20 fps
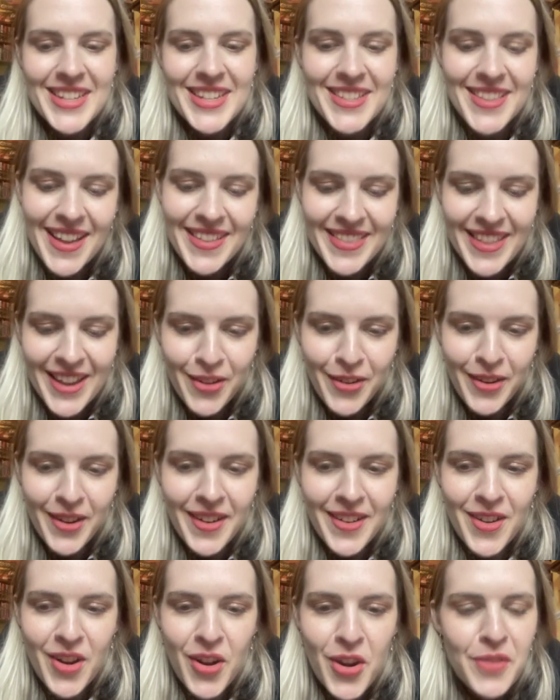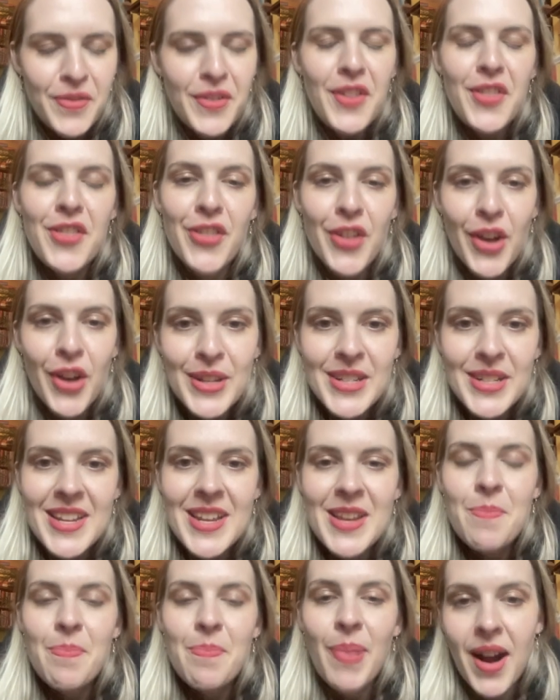is that there are over
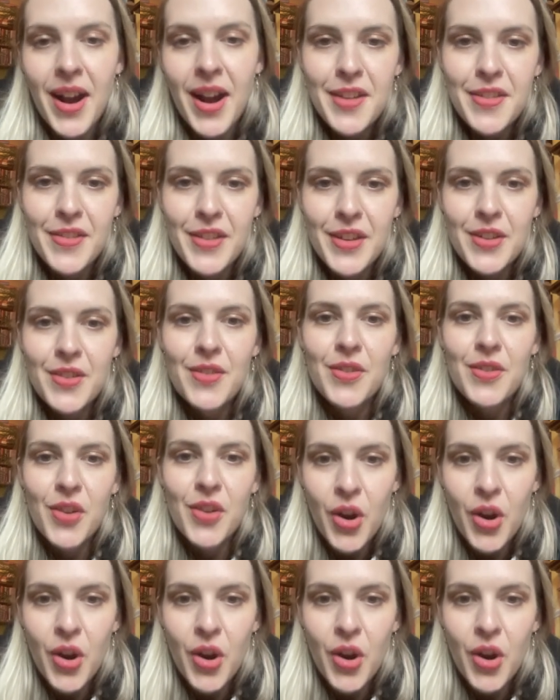30 Python